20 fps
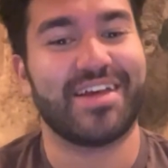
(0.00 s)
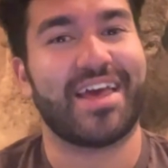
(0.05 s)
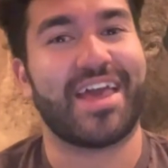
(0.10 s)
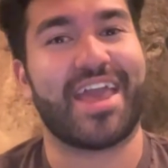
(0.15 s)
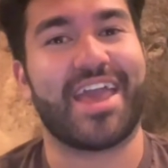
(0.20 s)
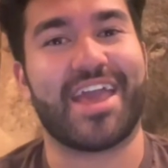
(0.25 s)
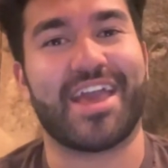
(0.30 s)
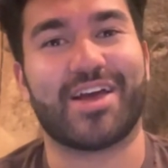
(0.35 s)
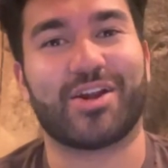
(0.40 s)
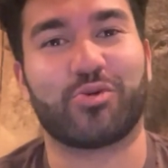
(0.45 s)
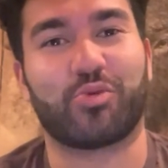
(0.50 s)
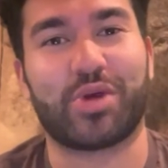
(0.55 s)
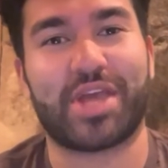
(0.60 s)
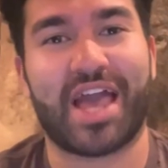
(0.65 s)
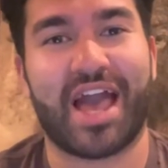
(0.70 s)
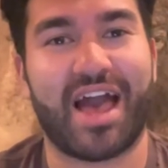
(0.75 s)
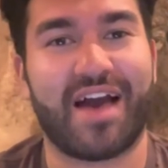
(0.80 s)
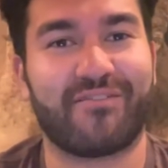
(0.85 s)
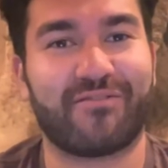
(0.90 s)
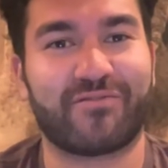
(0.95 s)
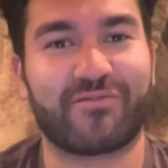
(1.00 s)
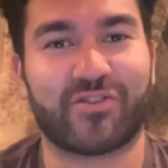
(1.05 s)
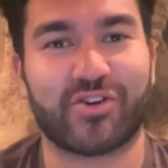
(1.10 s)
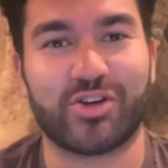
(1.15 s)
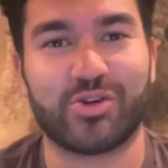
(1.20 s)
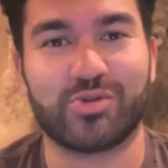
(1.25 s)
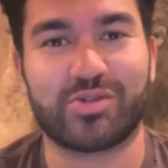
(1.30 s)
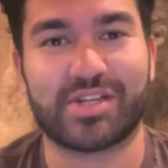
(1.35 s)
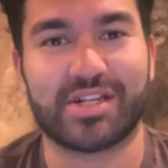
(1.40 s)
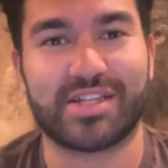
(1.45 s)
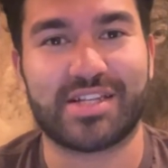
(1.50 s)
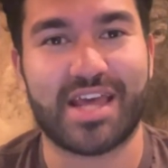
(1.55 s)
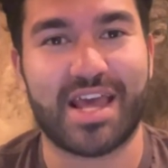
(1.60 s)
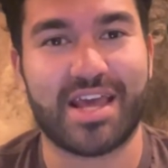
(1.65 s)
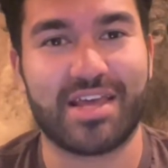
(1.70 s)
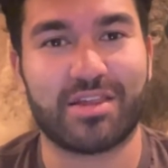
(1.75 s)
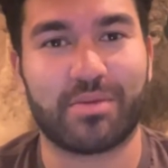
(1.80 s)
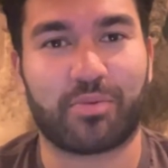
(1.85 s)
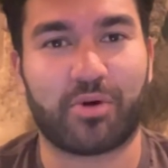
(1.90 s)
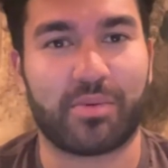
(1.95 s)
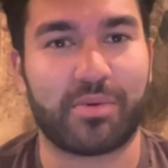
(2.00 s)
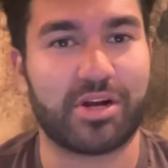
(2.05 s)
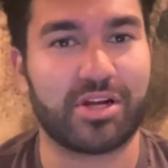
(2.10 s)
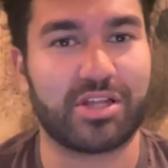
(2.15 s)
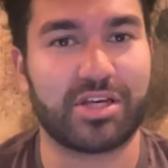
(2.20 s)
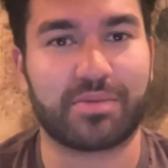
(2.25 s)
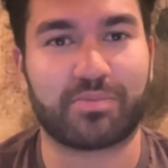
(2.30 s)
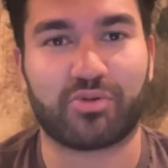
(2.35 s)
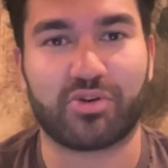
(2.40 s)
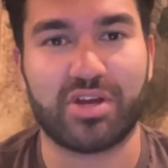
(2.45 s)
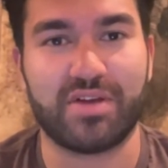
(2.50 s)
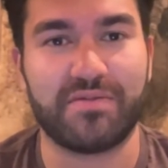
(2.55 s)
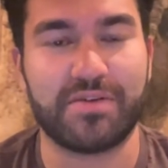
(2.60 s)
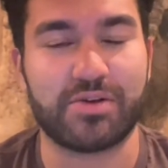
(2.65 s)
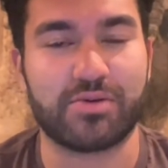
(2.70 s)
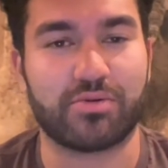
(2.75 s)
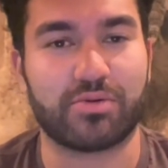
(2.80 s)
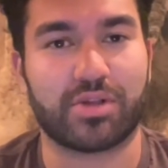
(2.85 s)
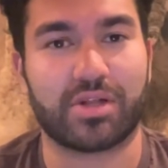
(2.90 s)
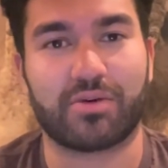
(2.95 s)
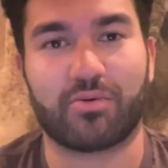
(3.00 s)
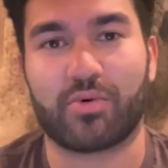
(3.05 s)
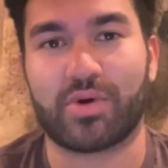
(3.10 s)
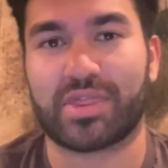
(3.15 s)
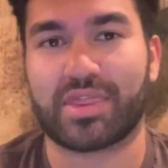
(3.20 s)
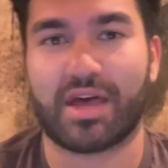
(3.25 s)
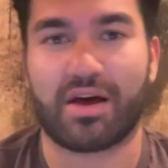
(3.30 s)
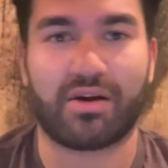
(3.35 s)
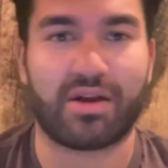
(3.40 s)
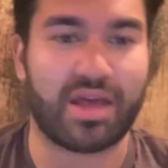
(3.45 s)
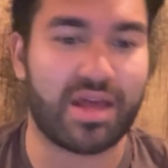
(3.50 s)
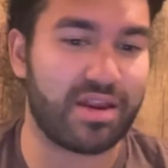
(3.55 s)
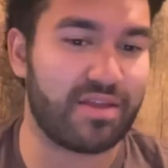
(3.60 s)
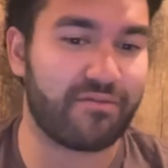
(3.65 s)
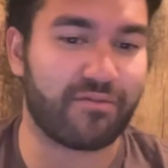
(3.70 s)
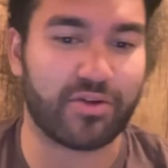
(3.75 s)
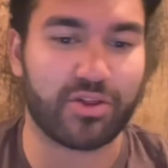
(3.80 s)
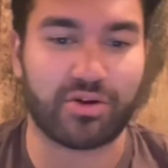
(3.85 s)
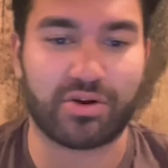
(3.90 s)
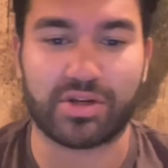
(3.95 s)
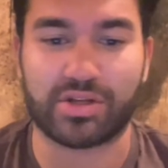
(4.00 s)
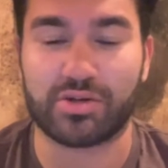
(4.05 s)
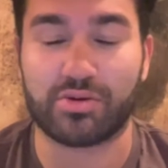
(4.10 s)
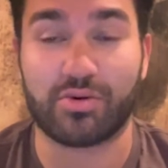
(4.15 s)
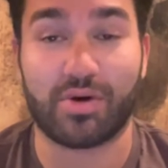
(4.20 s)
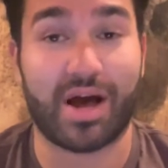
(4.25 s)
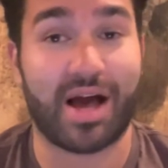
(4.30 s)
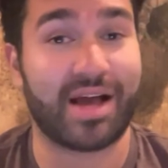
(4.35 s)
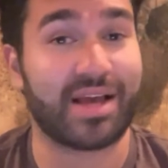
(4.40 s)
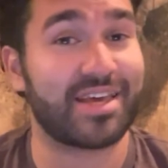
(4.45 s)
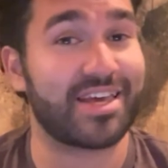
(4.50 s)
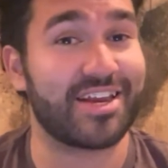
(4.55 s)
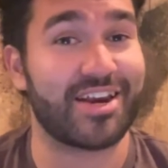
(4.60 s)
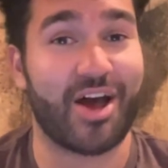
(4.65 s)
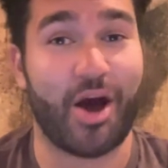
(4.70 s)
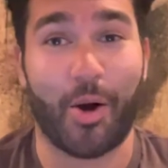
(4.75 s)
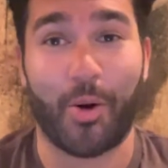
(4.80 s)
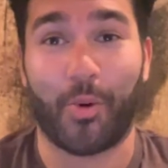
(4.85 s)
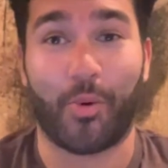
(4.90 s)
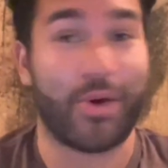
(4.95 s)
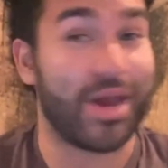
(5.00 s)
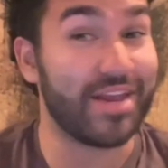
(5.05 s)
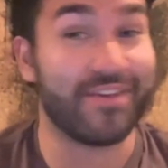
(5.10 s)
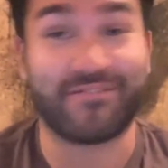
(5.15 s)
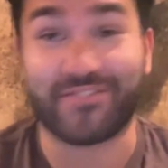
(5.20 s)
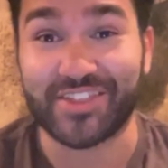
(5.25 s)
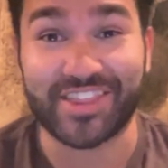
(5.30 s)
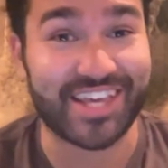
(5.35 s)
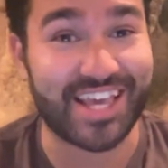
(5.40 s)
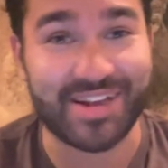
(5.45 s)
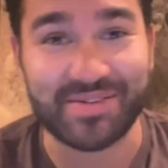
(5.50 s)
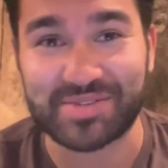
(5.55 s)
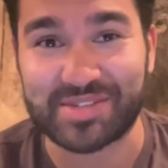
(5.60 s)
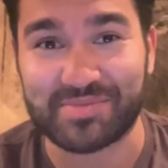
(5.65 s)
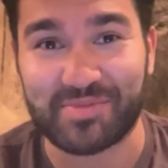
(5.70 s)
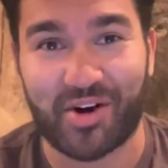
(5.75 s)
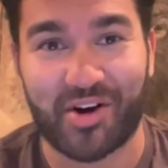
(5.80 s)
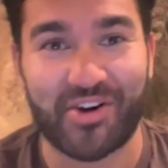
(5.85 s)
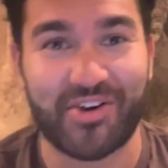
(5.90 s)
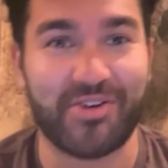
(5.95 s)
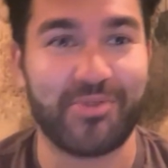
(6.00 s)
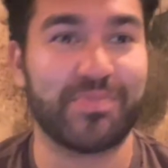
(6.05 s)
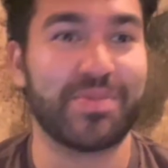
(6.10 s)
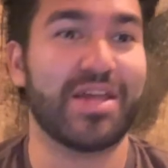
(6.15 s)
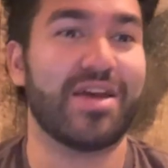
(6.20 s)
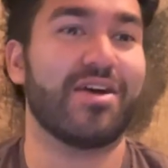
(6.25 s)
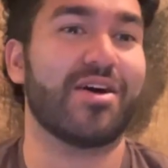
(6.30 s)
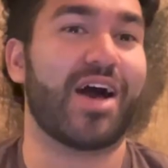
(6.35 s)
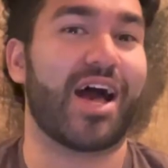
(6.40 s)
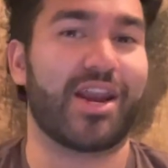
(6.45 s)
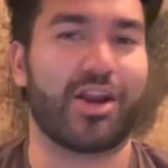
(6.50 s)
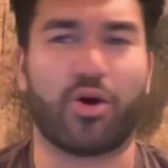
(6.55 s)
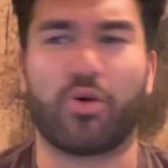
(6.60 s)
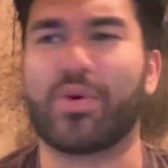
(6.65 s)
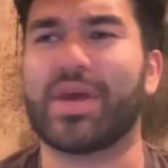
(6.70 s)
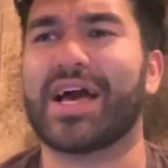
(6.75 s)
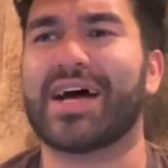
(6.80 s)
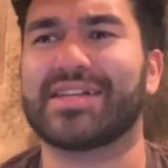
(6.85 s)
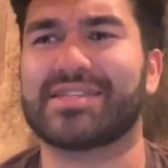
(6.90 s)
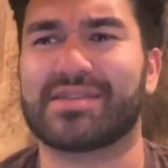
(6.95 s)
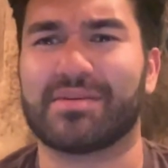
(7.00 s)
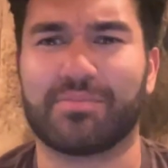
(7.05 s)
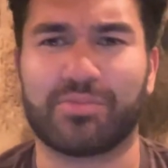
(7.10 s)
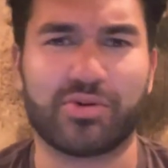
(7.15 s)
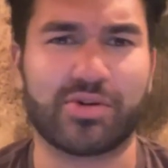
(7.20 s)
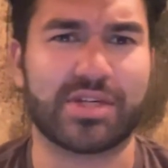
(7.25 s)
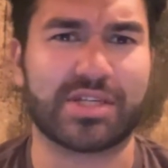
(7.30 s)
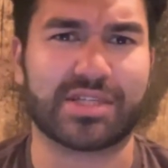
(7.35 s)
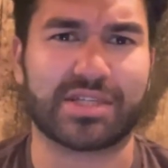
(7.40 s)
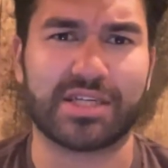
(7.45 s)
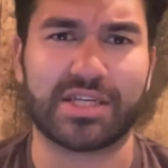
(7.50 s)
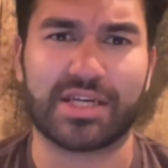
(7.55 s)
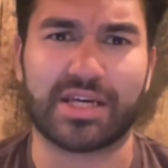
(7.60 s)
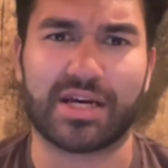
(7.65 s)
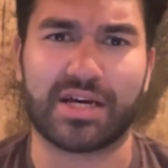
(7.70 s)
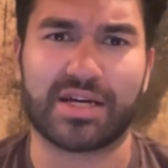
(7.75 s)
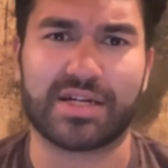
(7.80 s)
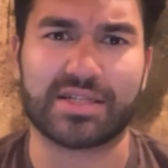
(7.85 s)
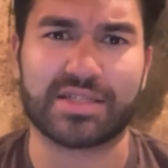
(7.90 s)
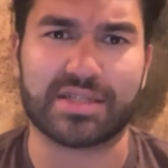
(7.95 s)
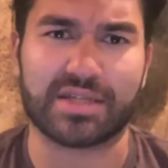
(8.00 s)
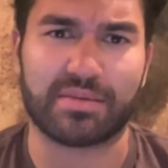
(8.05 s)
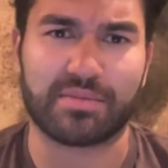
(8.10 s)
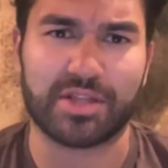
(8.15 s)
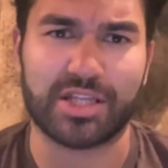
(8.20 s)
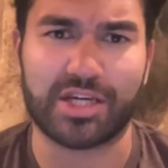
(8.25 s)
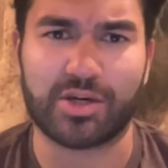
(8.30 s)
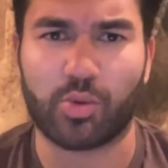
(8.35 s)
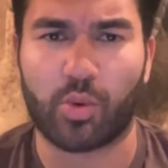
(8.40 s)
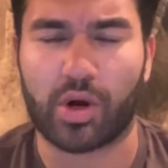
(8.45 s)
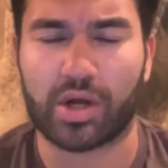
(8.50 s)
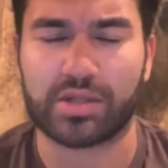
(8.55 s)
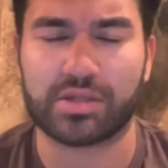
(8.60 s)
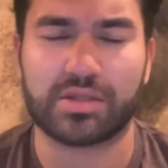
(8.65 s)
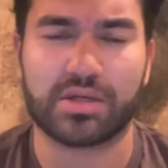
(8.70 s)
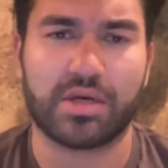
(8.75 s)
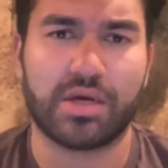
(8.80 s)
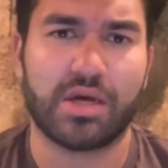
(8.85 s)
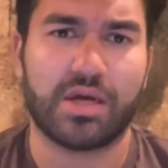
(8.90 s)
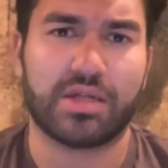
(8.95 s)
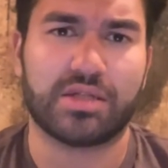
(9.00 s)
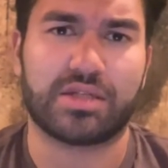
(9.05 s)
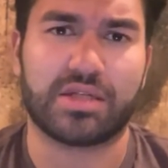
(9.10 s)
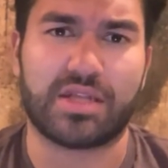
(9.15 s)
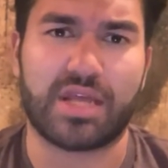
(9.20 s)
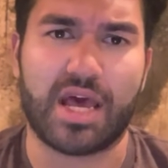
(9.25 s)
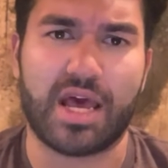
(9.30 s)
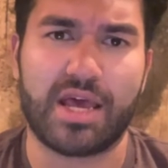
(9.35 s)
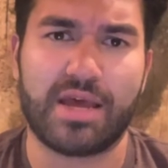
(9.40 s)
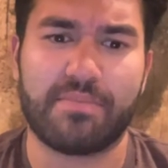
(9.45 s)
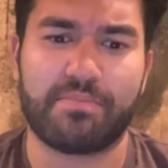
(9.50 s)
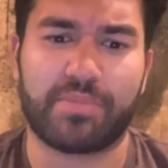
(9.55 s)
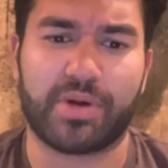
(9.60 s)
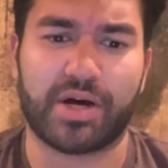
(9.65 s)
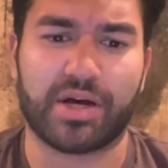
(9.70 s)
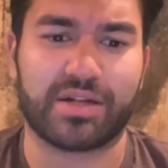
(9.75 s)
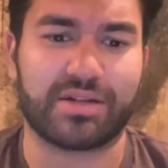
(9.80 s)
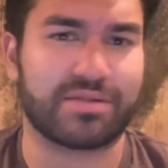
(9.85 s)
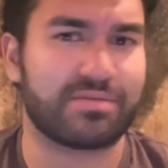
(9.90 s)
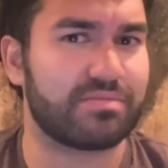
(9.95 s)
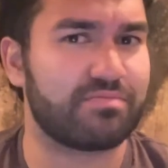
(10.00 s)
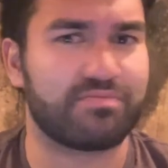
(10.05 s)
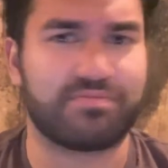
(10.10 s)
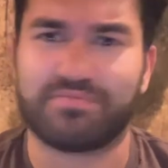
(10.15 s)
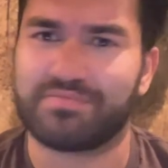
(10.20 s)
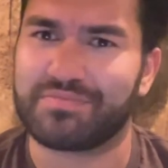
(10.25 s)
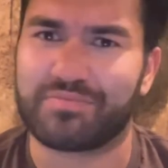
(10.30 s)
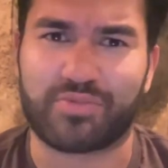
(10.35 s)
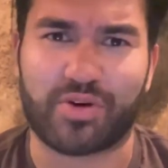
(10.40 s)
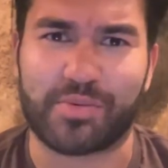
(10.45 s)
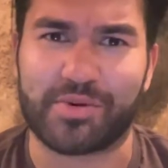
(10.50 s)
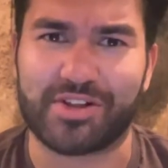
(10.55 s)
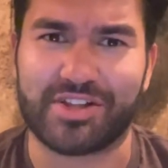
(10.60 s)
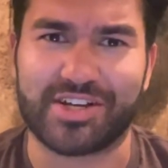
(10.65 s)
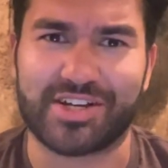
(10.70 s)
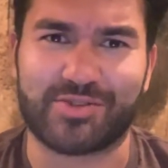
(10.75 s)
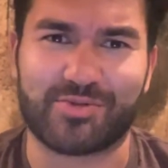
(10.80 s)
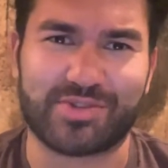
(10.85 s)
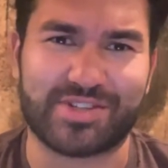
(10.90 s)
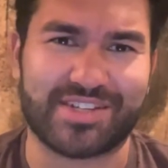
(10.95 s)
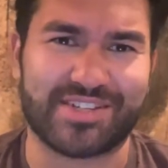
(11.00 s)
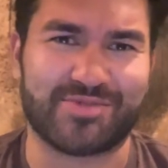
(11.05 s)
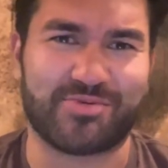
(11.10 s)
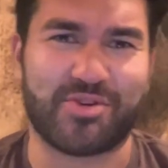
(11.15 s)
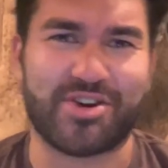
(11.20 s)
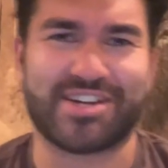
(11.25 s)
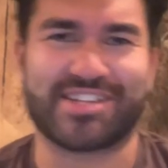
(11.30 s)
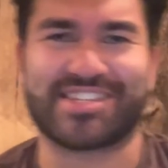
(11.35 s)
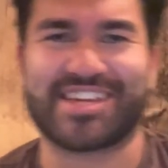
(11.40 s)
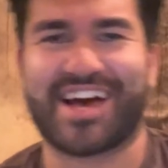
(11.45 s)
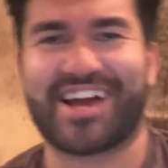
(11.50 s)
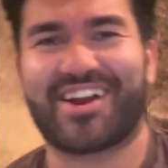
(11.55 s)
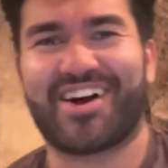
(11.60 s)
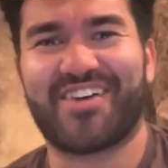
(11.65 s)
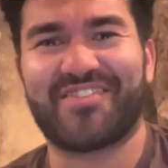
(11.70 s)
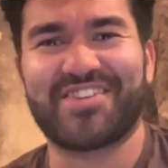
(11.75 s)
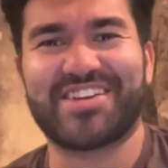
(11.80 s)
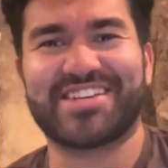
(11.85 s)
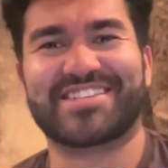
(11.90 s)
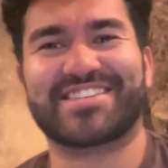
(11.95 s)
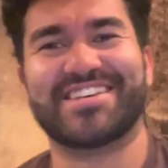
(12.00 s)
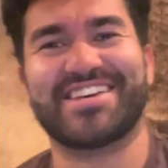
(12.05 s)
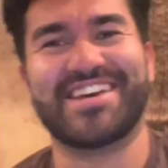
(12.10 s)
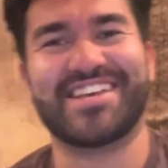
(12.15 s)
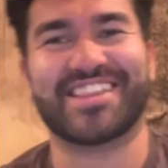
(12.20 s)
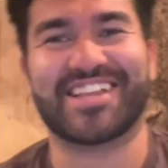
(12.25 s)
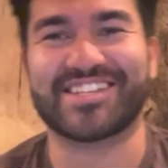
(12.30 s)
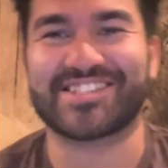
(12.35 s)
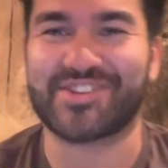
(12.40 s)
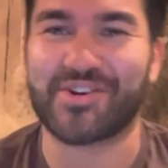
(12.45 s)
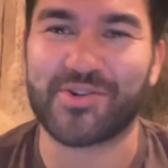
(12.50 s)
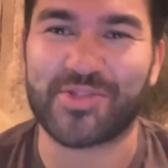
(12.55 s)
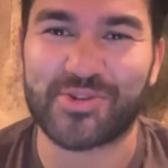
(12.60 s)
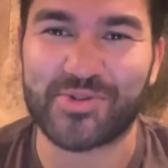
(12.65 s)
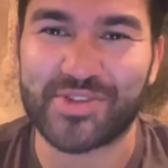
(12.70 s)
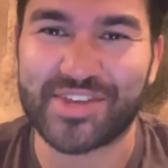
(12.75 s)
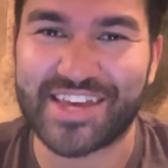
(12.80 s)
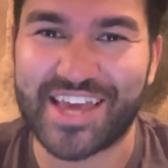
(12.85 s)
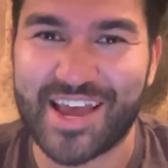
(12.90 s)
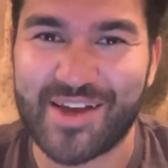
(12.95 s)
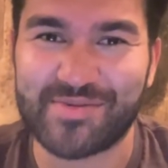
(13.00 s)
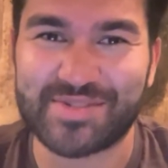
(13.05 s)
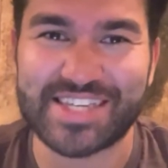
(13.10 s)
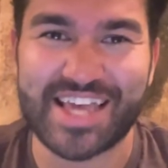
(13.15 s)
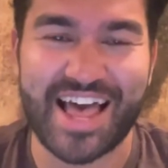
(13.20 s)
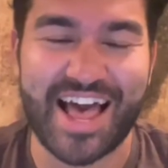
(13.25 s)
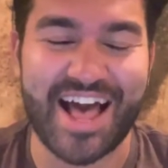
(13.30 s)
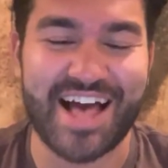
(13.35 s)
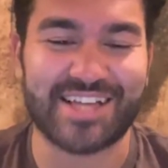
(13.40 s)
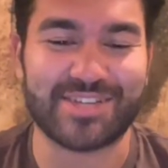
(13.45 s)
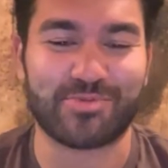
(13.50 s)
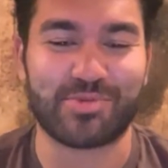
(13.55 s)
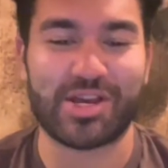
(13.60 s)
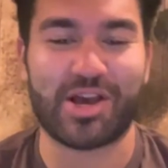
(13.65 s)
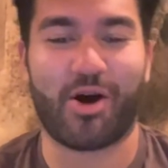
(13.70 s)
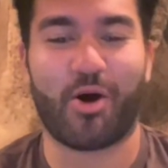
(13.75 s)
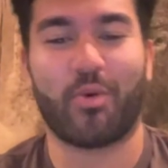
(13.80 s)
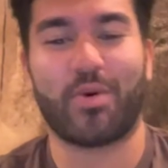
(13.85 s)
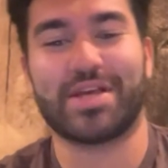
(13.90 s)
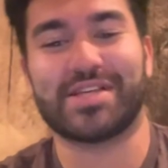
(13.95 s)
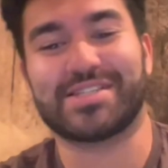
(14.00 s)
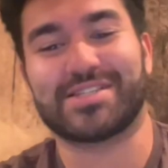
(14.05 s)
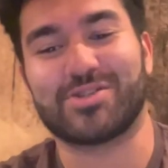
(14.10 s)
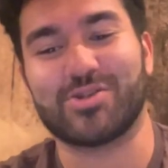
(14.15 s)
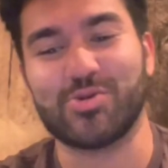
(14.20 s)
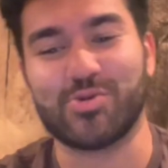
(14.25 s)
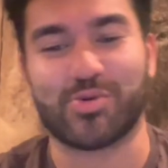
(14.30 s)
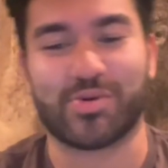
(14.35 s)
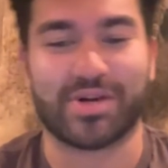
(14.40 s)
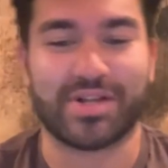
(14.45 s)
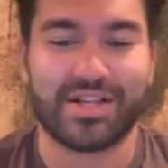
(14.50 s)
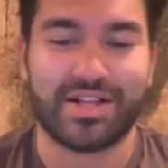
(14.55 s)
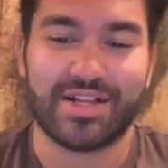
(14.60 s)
And we have for you today the Premier League preview. Without any further ado, I cannot wait for the games tomorrow. I know we had some Bundesliga and some League One today, but Premier League is where it's at, obviously, and let's go through the games as we always do.